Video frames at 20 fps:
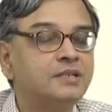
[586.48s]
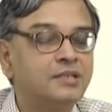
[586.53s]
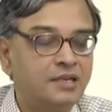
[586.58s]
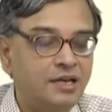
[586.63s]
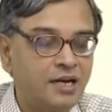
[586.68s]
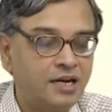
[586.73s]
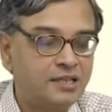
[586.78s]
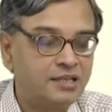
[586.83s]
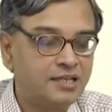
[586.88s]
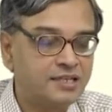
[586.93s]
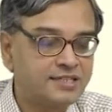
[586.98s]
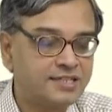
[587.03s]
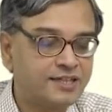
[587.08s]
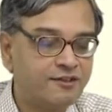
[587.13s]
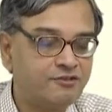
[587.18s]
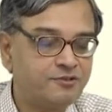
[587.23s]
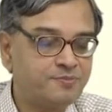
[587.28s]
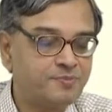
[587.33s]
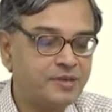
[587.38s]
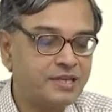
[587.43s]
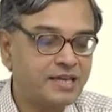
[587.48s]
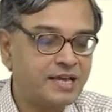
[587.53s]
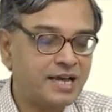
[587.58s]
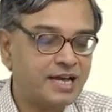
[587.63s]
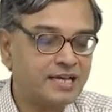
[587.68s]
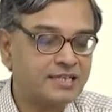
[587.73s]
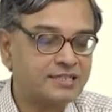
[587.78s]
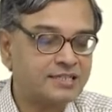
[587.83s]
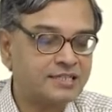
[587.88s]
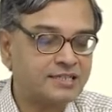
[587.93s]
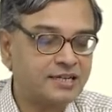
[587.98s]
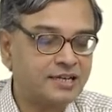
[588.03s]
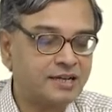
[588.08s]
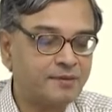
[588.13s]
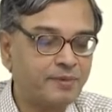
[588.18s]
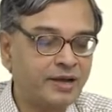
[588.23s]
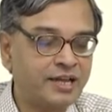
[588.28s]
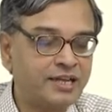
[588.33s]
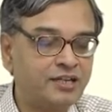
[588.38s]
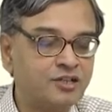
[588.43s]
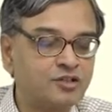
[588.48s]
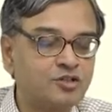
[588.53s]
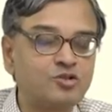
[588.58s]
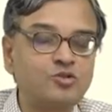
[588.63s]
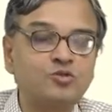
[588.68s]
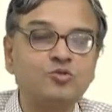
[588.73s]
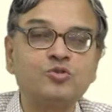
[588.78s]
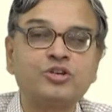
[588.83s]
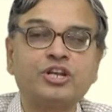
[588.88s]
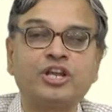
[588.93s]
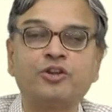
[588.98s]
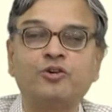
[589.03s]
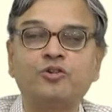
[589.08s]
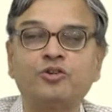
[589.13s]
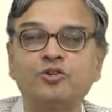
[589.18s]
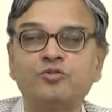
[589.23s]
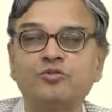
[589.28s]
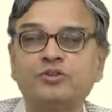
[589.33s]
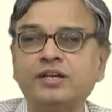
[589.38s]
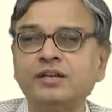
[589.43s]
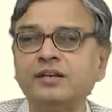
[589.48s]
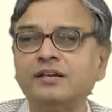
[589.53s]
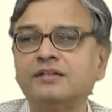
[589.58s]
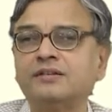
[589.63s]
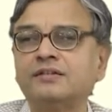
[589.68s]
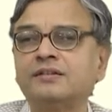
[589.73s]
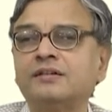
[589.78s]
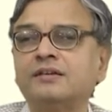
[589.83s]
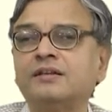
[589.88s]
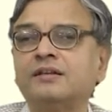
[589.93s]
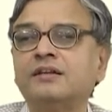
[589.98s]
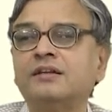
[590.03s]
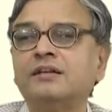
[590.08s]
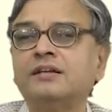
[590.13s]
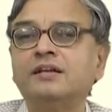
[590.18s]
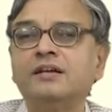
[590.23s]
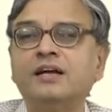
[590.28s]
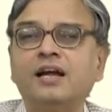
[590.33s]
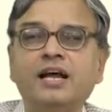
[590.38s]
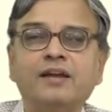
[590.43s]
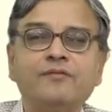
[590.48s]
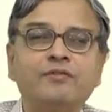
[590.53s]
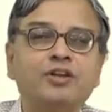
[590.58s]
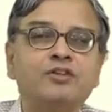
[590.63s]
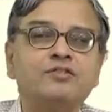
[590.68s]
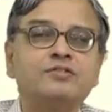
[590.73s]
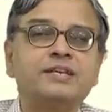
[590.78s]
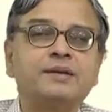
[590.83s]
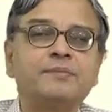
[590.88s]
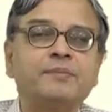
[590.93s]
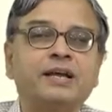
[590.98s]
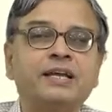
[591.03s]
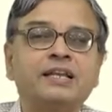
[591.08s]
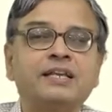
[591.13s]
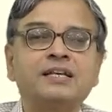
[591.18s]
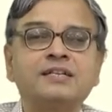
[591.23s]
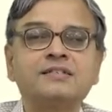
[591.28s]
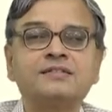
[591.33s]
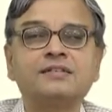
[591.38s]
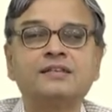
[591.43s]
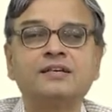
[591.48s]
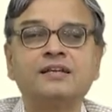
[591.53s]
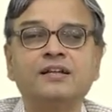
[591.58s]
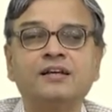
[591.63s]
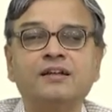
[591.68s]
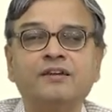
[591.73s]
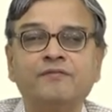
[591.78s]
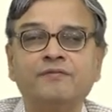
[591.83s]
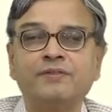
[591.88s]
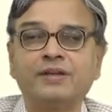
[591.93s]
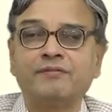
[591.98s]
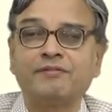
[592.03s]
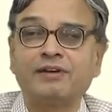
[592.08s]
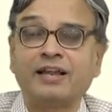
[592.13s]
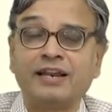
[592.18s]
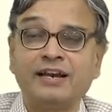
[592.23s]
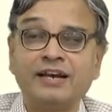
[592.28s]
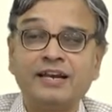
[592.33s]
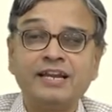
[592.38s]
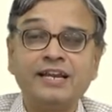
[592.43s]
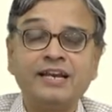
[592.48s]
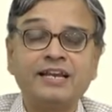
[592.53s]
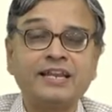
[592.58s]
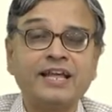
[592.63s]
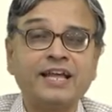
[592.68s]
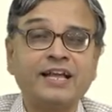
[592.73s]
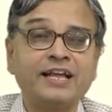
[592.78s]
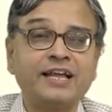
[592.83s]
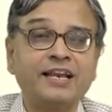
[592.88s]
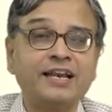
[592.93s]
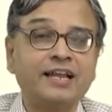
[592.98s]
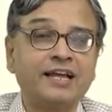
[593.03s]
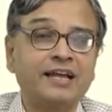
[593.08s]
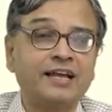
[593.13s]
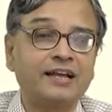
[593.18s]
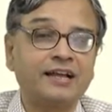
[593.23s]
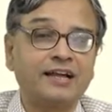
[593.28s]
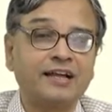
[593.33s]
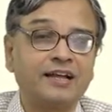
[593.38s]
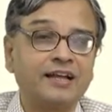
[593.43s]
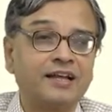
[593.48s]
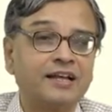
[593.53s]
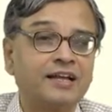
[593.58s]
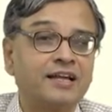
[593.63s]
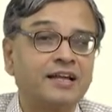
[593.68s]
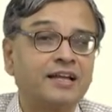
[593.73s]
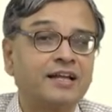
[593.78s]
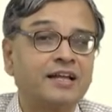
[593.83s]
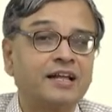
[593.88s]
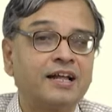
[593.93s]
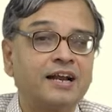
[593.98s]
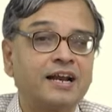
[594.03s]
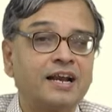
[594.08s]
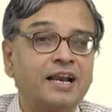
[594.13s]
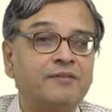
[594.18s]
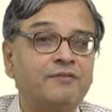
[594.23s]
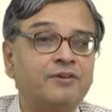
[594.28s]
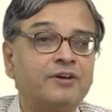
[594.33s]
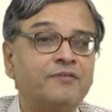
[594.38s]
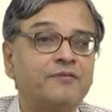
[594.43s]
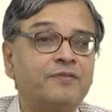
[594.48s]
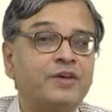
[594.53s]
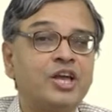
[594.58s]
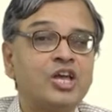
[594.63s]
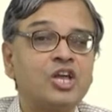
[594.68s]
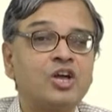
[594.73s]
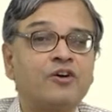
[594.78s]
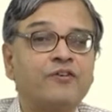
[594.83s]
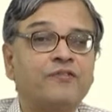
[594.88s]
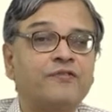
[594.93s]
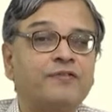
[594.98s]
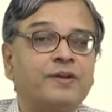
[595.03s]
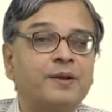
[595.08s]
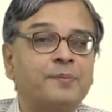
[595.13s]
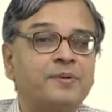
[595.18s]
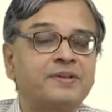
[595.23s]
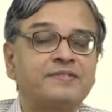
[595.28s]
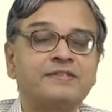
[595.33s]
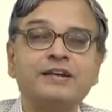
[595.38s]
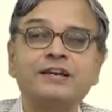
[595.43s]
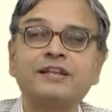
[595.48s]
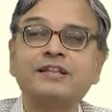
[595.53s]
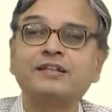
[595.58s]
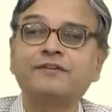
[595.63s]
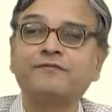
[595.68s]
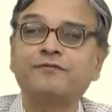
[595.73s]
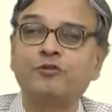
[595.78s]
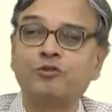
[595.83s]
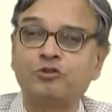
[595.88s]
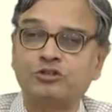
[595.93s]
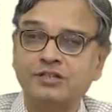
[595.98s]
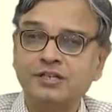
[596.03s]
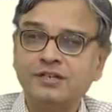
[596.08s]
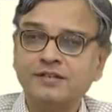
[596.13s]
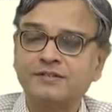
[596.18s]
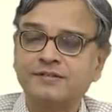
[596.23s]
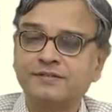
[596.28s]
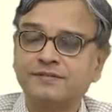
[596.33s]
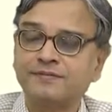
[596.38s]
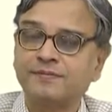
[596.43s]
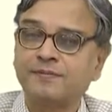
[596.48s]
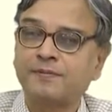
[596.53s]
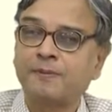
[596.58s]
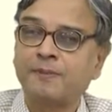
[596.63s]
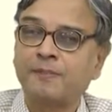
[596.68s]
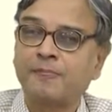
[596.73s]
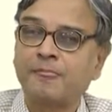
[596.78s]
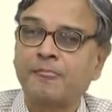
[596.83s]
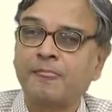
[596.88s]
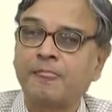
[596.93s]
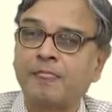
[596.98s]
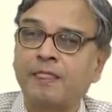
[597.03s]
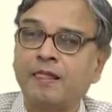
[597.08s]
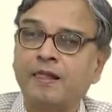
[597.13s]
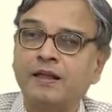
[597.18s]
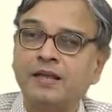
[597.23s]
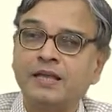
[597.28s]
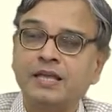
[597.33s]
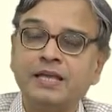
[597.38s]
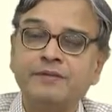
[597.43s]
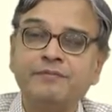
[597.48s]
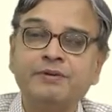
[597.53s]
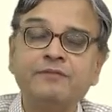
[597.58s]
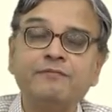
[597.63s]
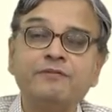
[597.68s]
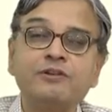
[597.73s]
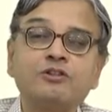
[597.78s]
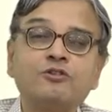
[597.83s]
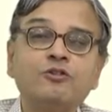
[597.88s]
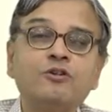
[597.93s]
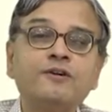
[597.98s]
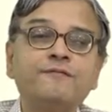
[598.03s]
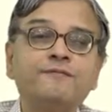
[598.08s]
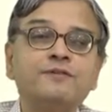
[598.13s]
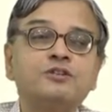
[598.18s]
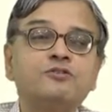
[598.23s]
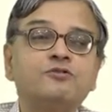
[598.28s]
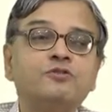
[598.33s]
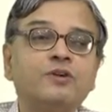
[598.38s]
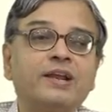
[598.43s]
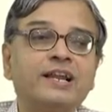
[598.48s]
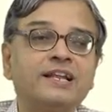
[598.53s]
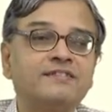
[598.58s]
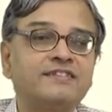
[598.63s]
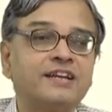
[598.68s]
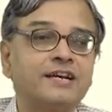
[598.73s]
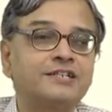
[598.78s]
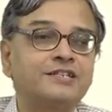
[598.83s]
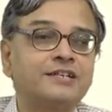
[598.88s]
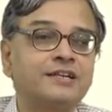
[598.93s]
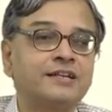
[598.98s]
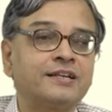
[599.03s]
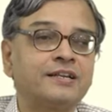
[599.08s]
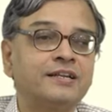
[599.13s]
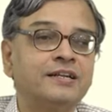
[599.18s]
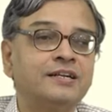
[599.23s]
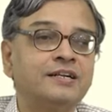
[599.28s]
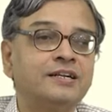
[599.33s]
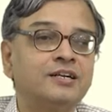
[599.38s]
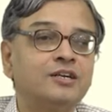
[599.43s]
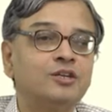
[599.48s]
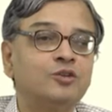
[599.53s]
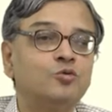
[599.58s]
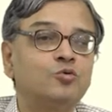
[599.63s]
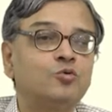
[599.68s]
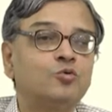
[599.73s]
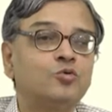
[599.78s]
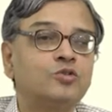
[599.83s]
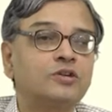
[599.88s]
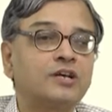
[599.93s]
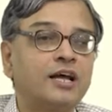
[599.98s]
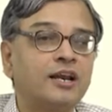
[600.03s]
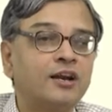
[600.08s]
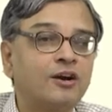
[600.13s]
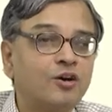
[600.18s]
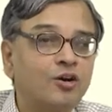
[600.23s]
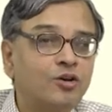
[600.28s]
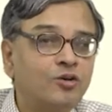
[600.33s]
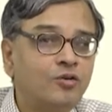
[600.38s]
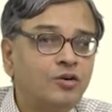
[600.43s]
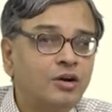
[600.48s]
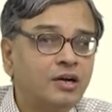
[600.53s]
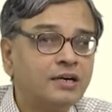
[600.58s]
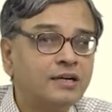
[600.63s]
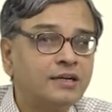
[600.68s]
and this gives me as uh, minus two kilonewton. And when you say minus, we have already taken a clever way of representing the forces. Even without visualization, you could conclude